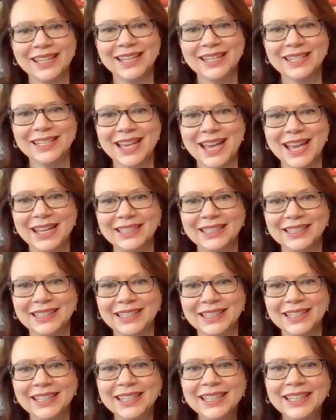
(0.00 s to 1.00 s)

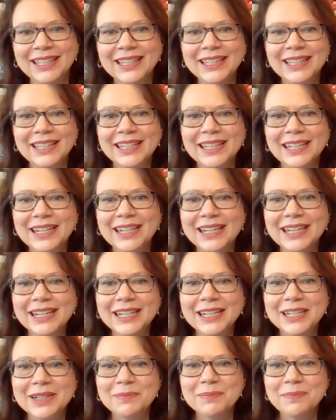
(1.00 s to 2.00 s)
exactly.
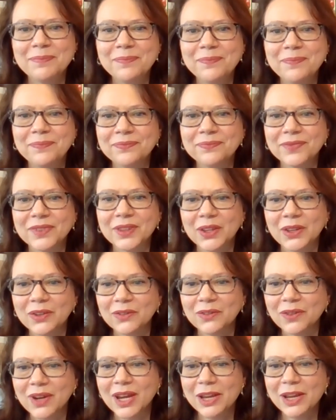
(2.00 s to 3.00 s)
Um,
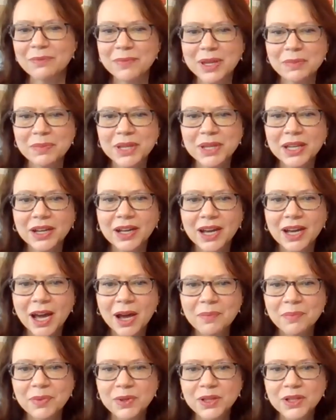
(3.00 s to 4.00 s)
all right, maybe a
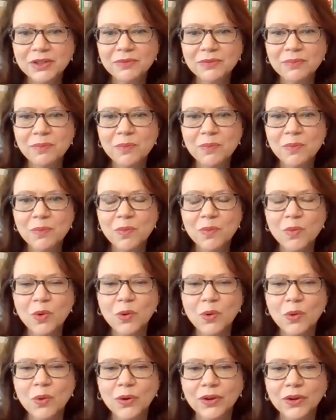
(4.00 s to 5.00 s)
couple of
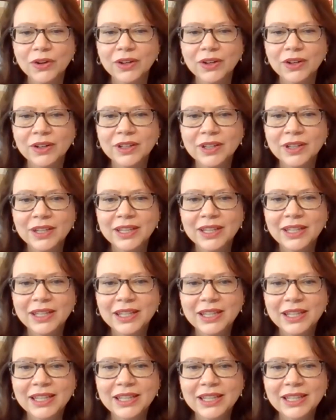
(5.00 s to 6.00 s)
more.
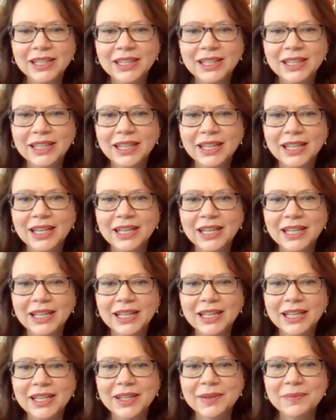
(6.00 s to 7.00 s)

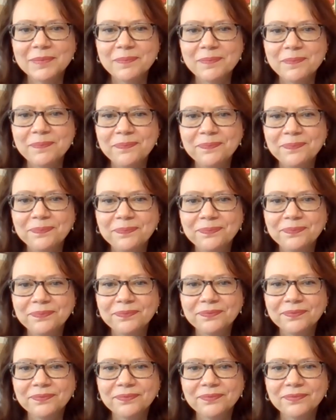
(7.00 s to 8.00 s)
Um,
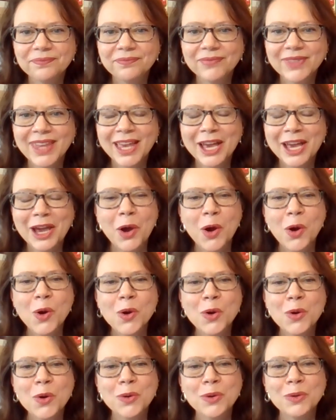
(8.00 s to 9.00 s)

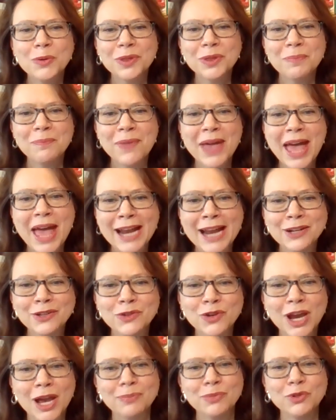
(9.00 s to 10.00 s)
Oh, the
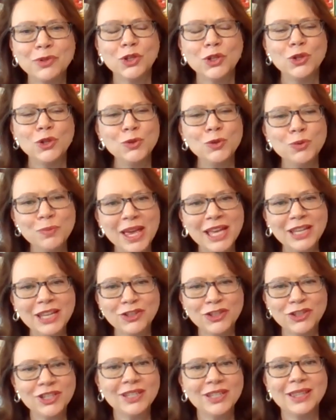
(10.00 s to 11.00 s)
backdrops. You
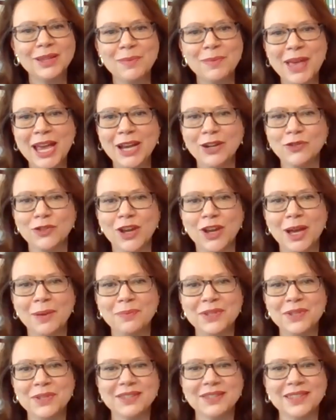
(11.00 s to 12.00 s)
mentioned the
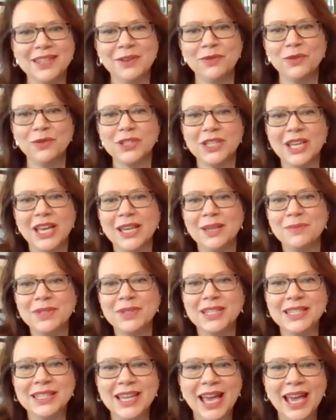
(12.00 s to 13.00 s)
backdrops several times,
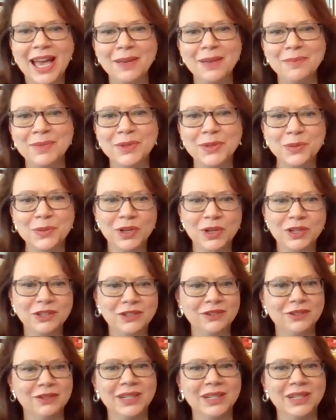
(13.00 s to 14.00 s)
and Tom is
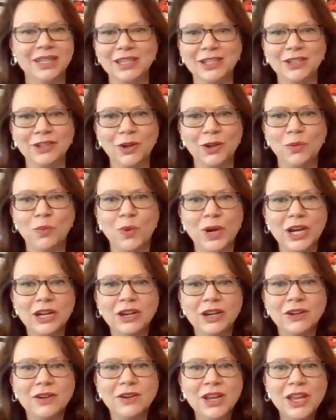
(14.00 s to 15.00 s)
wondering, you know,
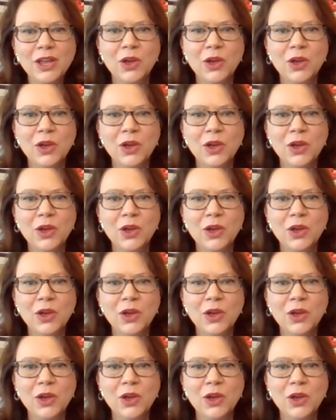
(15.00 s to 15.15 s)
where